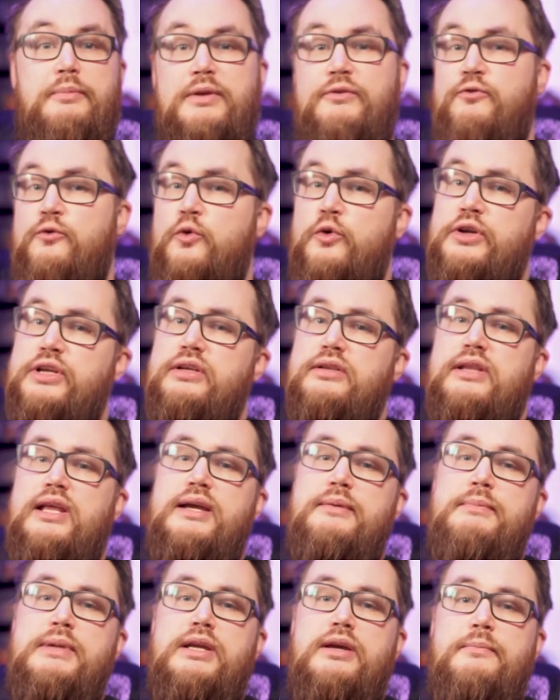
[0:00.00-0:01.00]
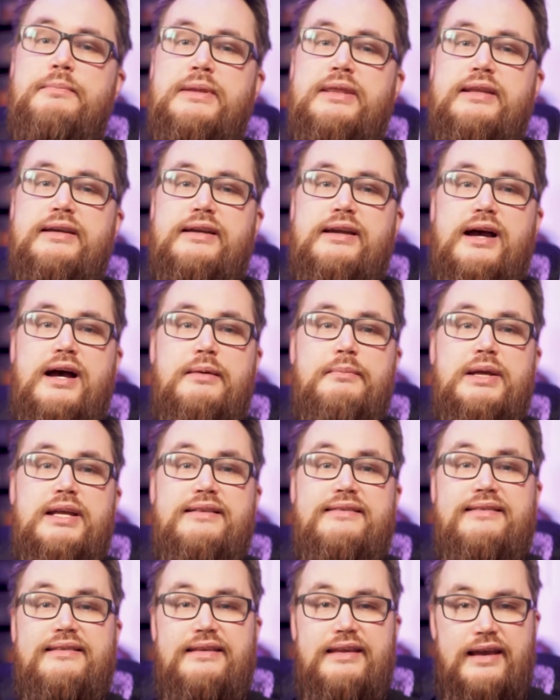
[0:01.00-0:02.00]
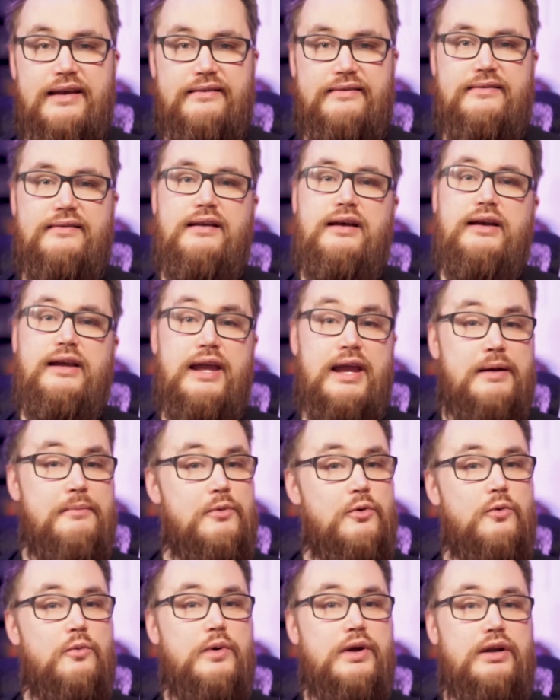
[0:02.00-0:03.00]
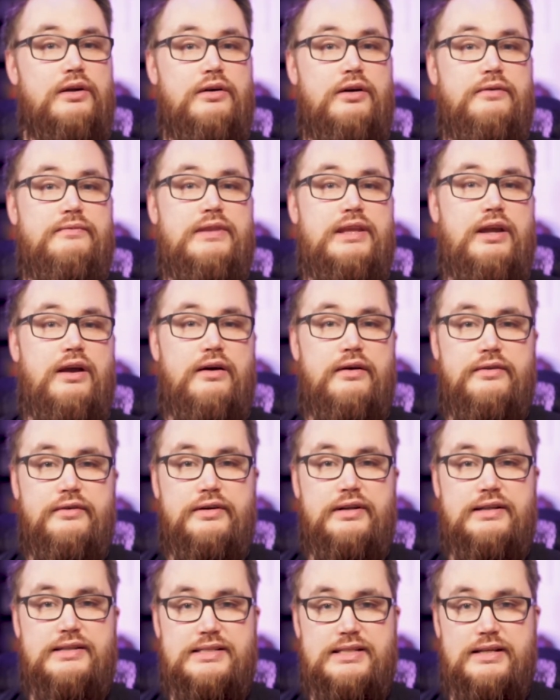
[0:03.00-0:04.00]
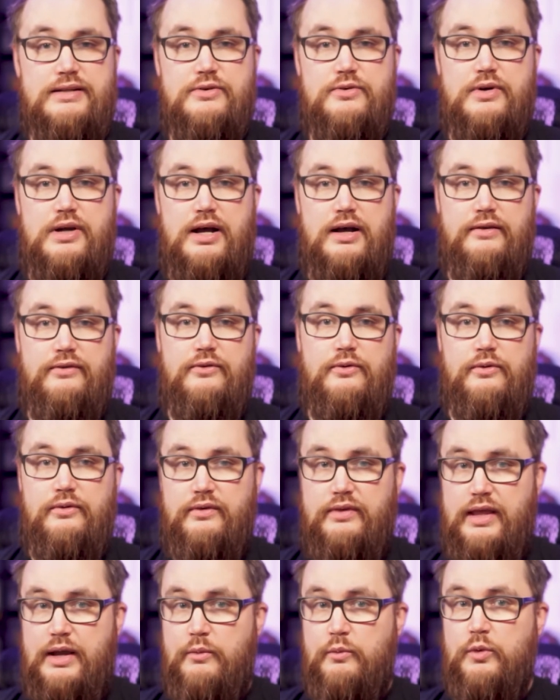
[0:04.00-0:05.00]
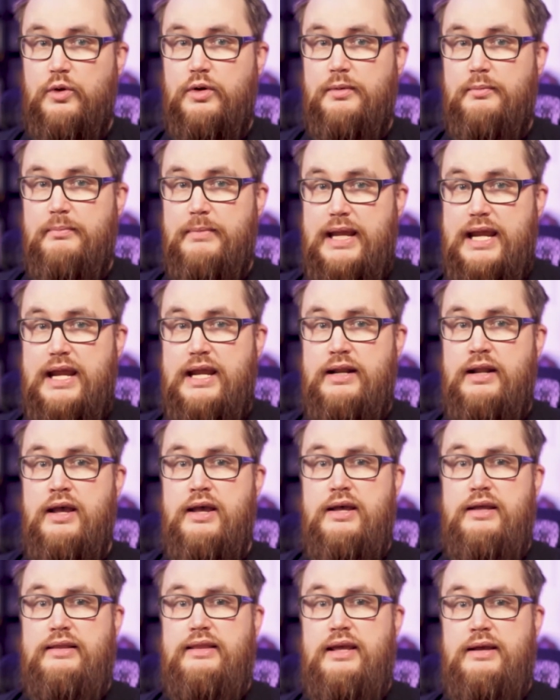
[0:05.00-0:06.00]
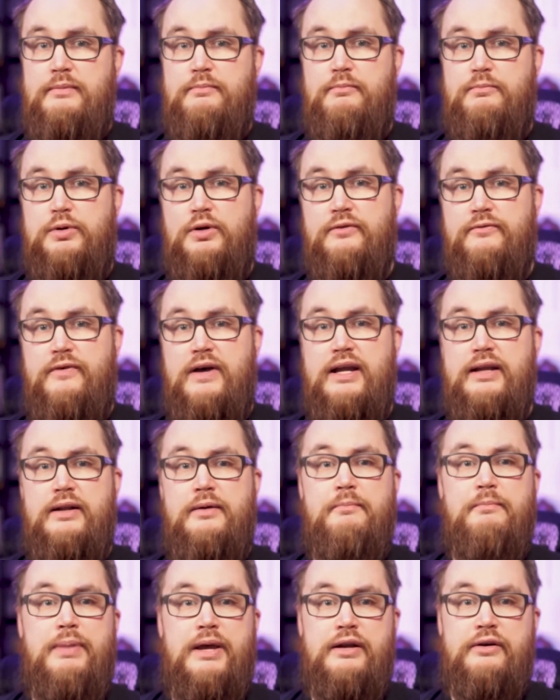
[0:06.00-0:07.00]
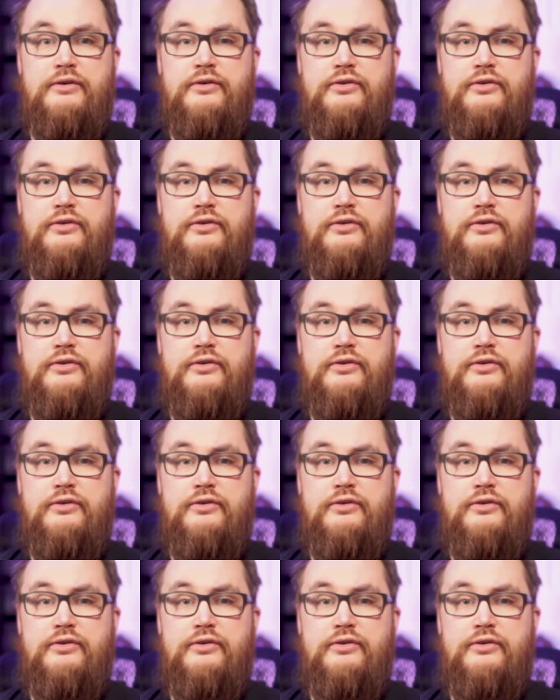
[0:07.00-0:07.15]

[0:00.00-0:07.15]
before you light me up in the comments, yes, I am aware of the other Nintendo consoles that were made that provide a better